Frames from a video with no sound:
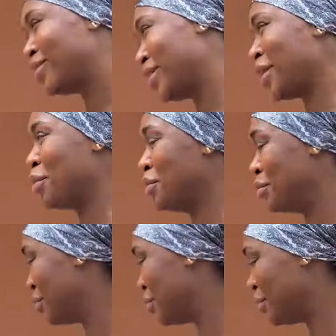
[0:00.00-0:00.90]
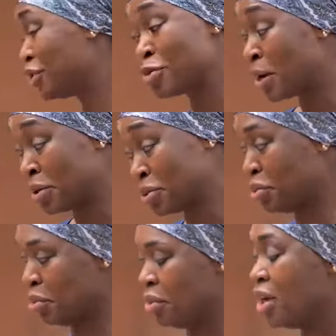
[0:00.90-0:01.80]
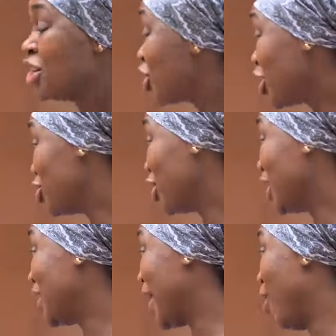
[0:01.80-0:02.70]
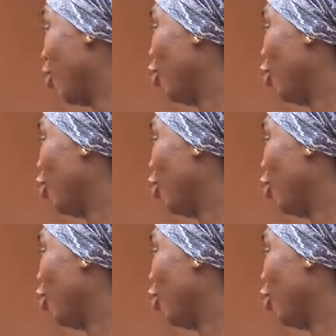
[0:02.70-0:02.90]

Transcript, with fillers: like they did not tell you. This woman doesn't know. She doesn't know Ginika.